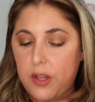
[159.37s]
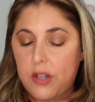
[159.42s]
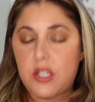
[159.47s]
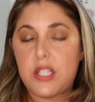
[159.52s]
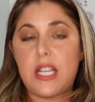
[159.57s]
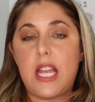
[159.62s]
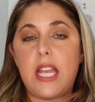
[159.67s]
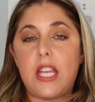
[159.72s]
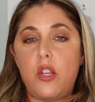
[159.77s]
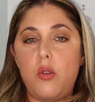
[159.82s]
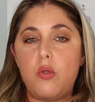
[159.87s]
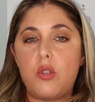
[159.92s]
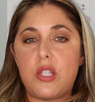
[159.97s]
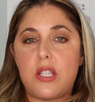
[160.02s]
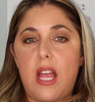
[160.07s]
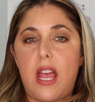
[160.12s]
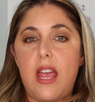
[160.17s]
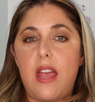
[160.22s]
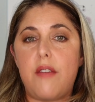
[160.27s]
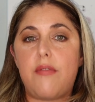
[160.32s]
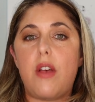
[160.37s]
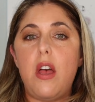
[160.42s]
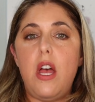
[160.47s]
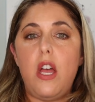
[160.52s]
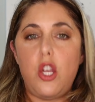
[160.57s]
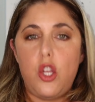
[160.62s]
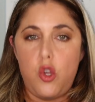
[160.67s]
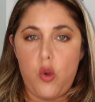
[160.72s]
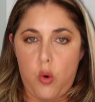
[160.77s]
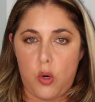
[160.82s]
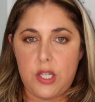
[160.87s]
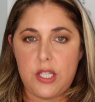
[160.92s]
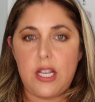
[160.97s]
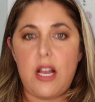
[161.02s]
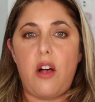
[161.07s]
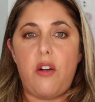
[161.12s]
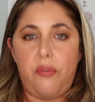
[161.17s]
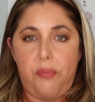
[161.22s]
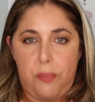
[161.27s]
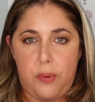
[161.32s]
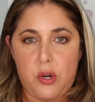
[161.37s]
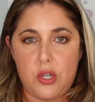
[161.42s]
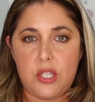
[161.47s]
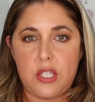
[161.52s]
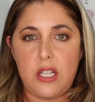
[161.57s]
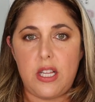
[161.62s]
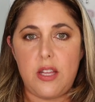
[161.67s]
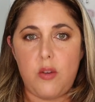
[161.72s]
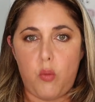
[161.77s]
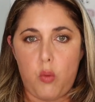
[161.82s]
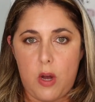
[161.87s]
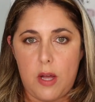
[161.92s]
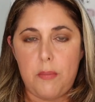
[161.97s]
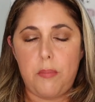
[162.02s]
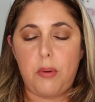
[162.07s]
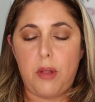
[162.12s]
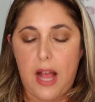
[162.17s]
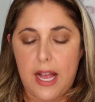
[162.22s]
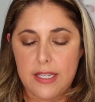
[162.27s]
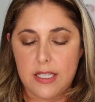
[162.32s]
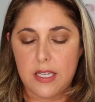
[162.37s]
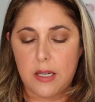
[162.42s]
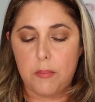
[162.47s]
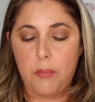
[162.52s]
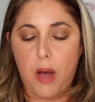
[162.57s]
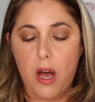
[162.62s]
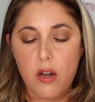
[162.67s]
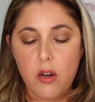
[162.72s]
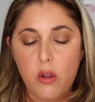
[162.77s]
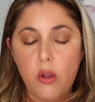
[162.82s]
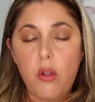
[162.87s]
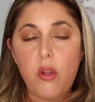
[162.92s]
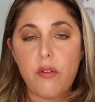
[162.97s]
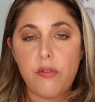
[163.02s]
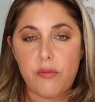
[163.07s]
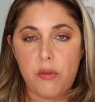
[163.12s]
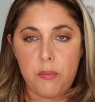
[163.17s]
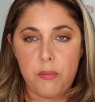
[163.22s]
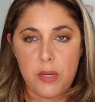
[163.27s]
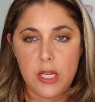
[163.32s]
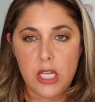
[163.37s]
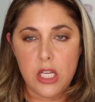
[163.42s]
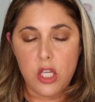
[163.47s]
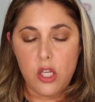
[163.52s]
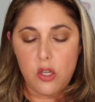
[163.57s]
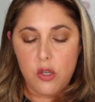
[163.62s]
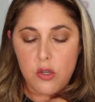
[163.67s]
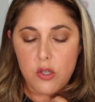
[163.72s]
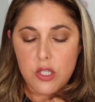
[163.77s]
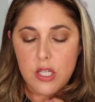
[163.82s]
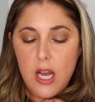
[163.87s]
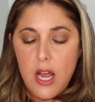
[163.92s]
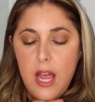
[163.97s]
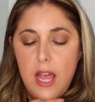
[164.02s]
they're saying you save yourself personally one plastic bottle from being used.